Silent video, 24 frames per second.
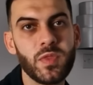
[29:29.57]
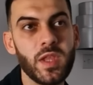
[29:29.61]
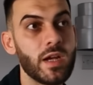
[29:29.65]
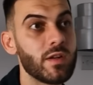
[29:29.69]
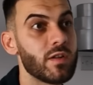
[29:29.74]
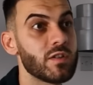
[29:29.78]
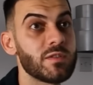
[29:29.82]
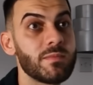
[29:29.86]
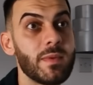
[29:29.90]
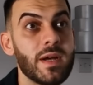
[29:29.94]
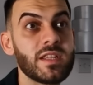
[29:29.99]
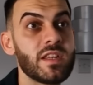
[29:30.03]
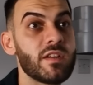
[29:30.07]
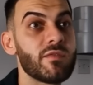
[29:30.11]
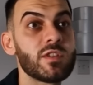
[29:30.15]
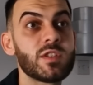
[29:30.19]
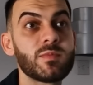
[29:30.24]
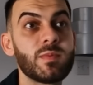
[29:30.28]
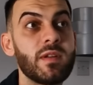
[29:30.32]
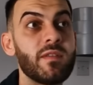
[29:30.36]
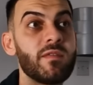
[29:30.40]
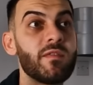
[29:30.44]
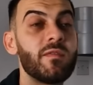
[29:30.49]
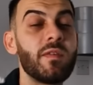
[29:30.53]
It doesn't matter if we
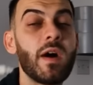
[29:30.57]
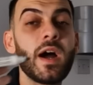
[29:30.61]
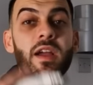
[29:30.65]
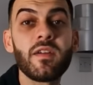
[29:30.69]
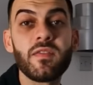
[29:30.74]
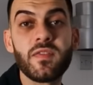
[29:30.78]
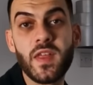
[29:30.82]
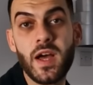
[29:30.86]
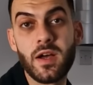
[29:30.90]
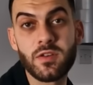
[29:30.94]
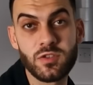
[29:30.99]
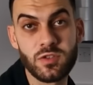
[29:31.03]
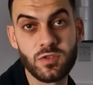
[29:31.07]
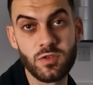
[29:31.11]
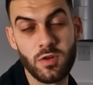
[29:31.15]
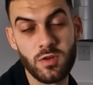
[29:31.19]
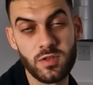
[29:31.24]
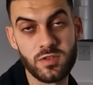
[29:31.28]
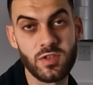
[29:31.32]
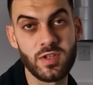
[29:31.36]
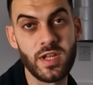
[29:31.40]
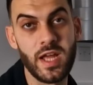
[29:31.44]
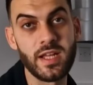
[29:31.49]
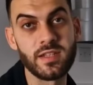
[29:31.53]
spend
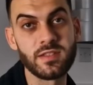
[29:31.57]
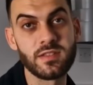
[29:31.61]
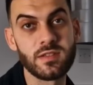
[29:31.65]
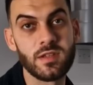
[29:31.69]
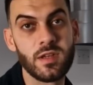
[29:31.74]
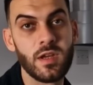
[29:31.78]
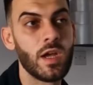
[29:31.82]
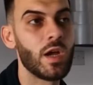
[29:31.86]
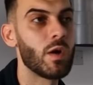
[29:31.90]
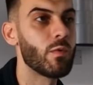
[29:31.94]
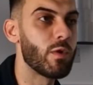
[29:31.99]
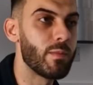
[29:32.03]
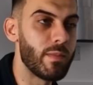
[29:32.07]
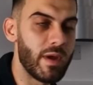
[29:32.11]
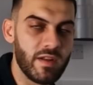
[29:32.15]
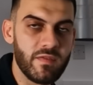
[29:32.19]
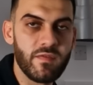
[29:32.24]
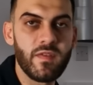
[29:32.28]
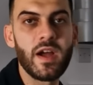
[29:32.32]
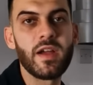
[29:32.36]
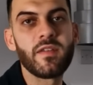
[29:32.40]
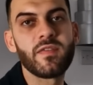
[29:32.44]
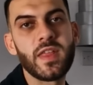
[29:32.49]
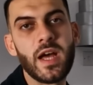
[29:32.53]
$5,000 on ads, we made
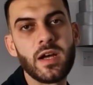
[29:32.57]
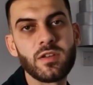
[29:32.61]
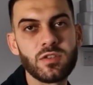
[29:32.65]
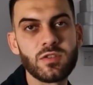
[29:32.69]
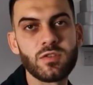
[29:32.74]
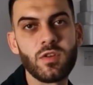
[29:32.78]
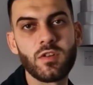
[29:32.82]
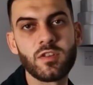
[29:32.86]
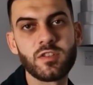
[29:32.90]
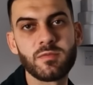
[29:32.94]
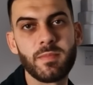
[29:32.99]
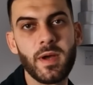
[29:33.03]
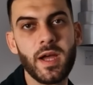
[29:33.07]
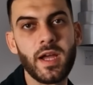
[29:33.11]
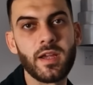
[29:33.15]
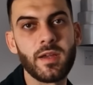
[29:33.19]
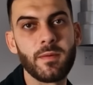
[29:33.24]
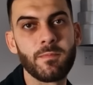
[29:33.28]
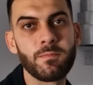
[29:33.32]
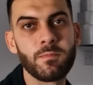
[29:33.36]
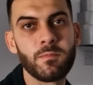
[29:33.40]
$5,000 back.